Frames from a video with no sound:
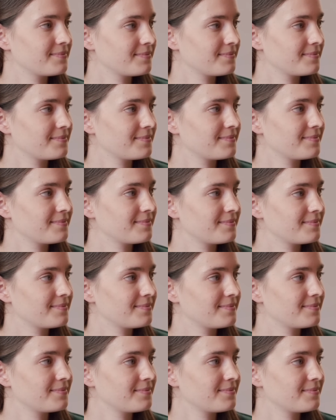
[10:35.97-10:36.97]

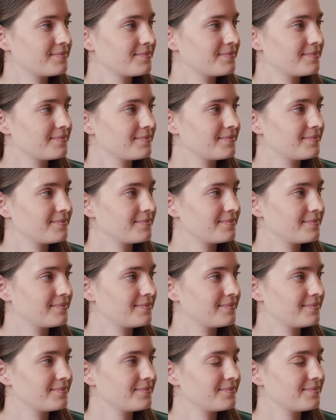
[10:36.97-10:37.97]

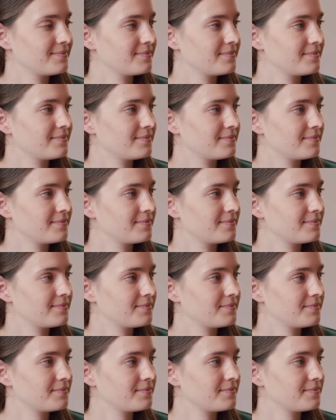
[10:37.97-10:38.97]

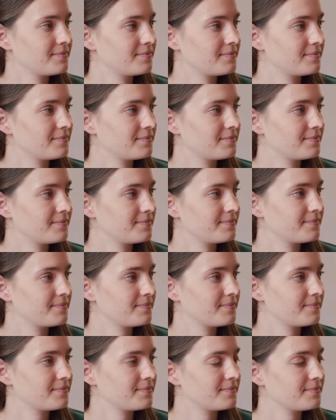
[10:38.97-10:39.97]

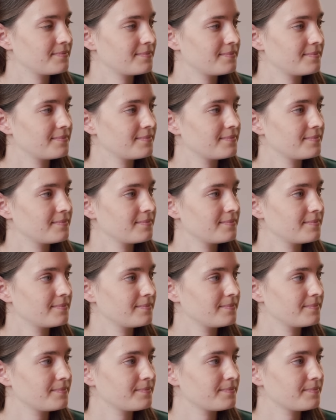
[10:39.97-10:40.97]

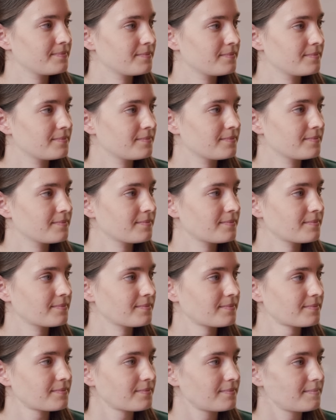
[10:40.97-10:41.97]

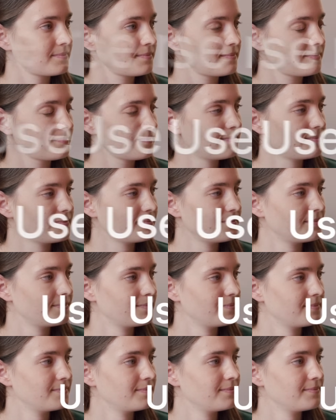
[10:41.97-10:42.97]

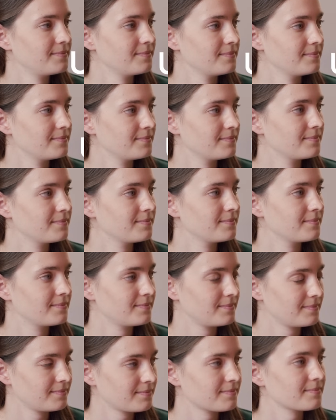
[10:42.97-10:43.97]
This person isn't speaking.